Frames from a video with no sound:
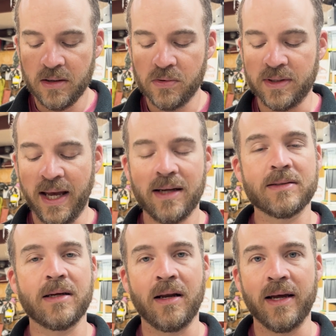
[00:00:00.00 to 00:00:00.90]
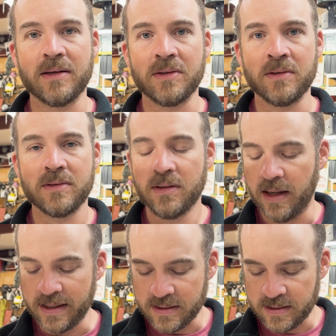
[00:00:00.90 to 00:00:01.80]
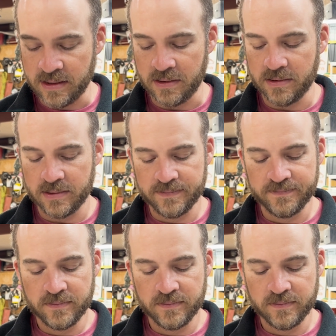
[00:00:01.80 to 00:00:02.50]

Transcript: with tax collectors and sinners?'